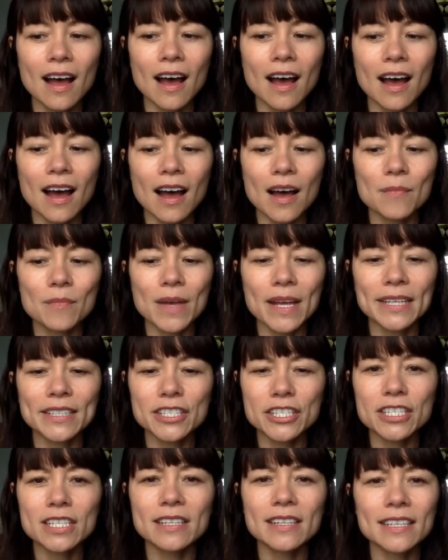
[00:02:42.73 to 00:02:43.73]
um, and
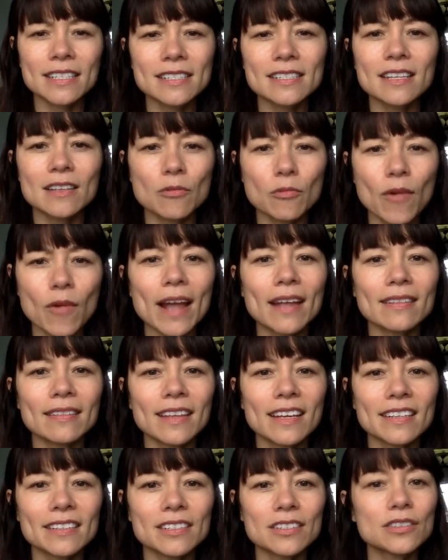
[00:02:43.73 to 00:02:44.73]
she thinks the right
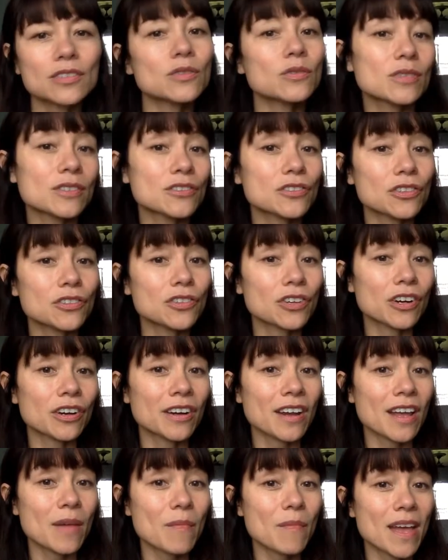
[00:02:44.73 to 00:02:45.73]
thing to do is to
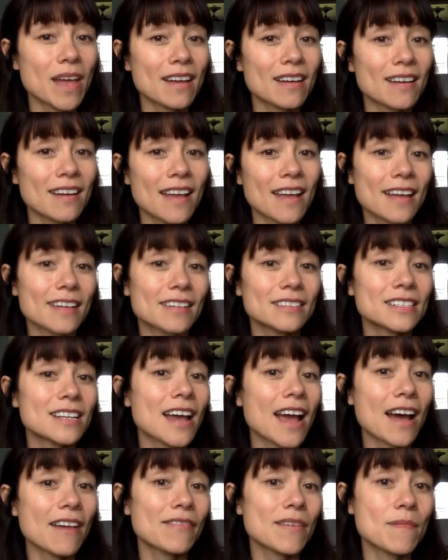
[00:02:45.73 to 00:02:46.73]
turn him in and to
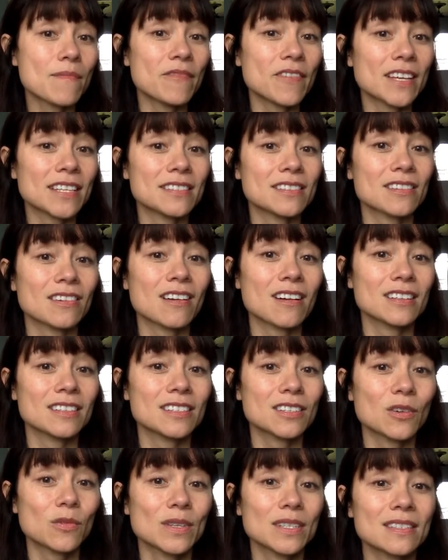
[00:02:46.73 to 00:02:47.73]
have him face the
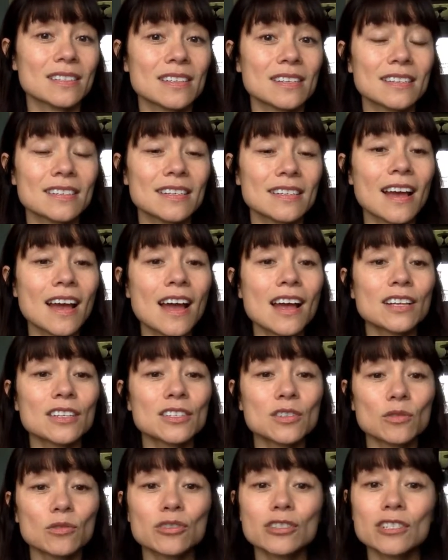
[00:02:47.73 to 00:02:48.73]
consequences.
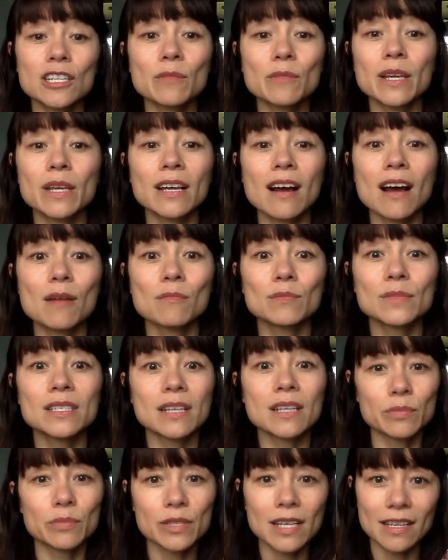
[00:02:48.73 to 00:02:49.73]
So she becomes
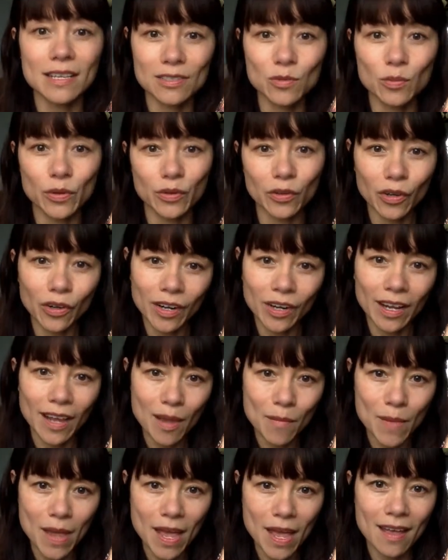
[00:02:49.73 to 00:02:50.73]
obsessed with turning
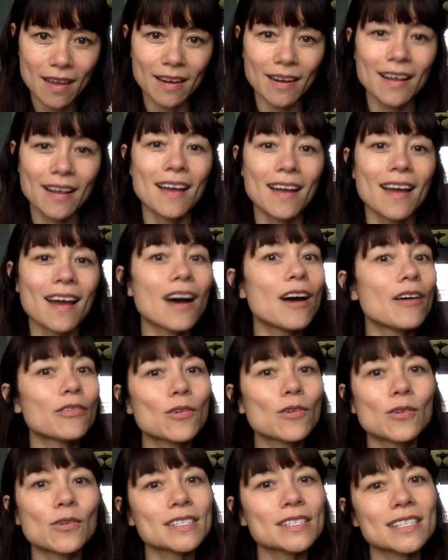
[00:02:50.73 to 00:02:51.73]
him in. Of
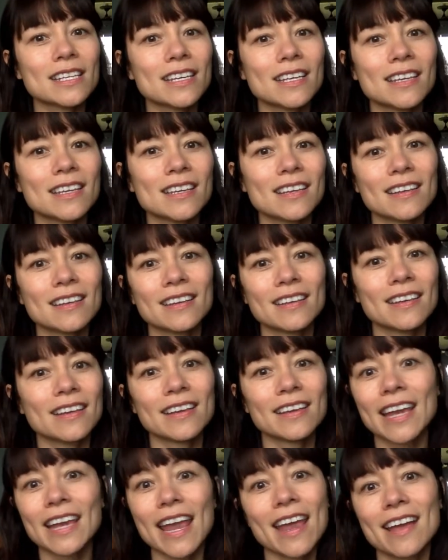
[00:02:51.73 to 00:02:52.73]
course, he
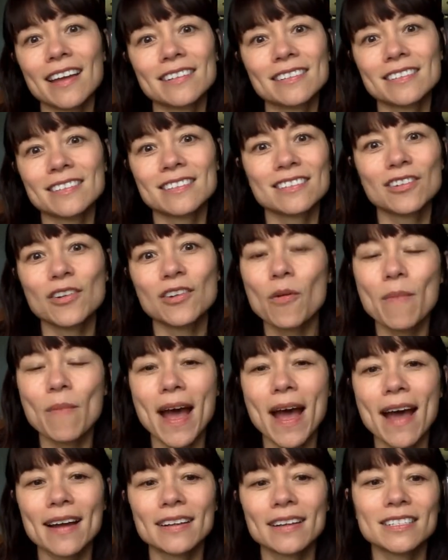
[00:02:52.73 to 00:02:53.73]
can't go
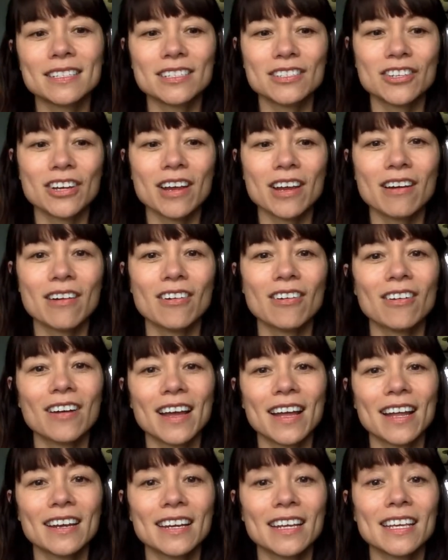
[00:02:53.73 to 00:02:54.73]
back to jail
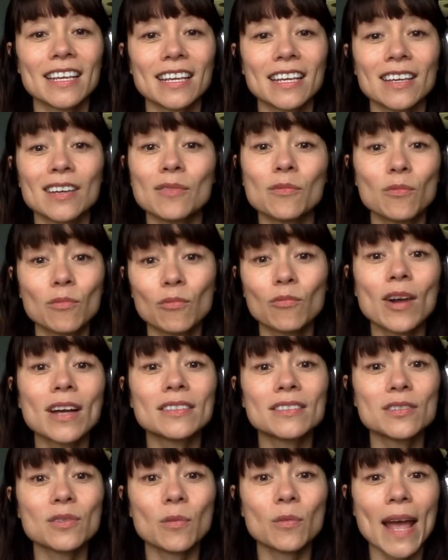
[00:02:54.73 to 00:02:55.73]
and he
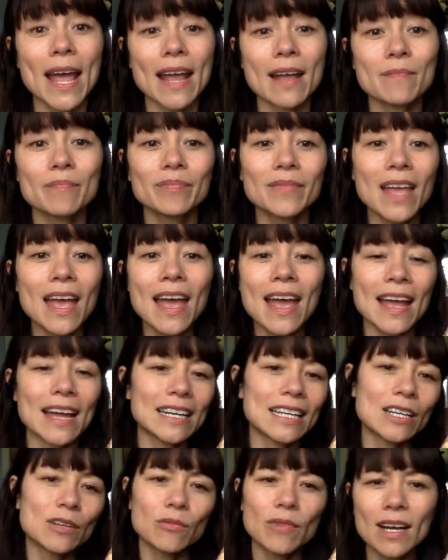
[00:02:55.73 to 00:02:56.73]
runs away.
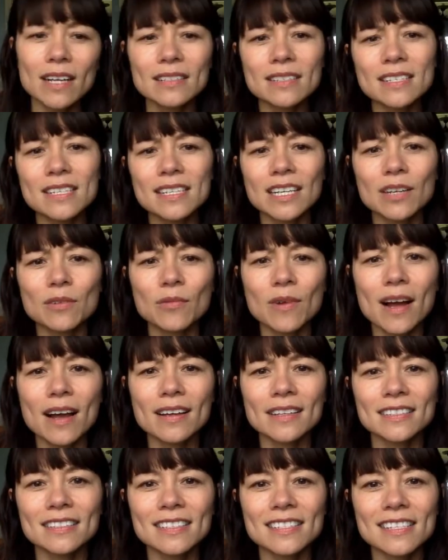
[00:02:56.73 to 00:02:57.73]
And he runs and he
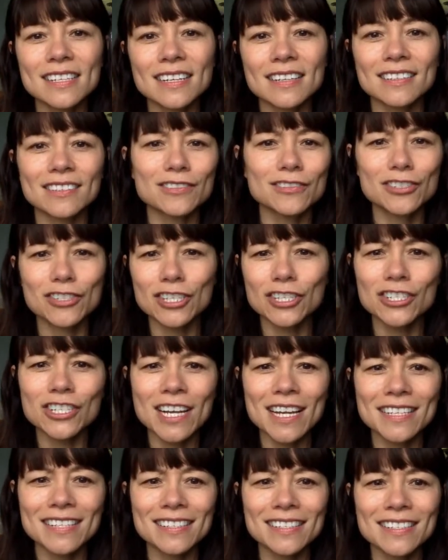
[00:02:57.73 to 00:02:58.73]
runs, and she
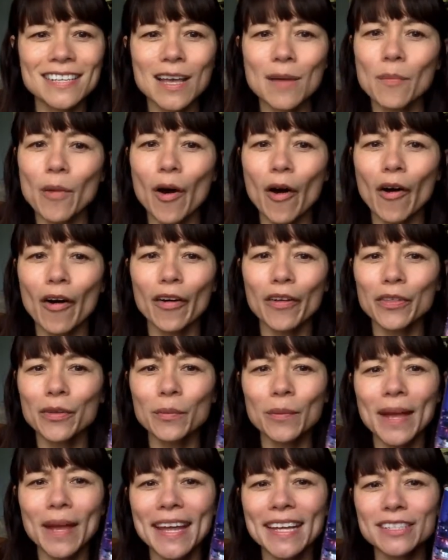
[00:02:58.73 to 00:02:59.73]
chases him all the
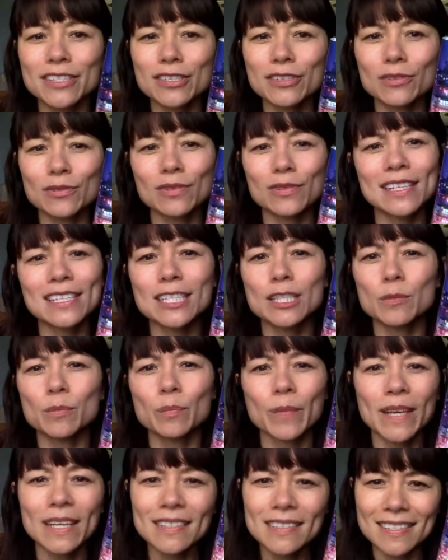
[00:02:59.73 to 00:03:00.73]
way to this
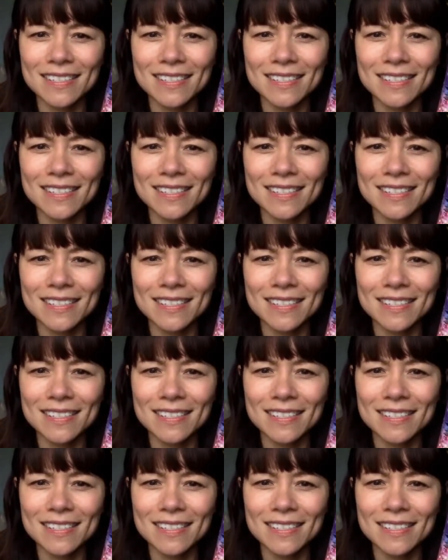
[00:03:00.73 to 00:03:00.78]
big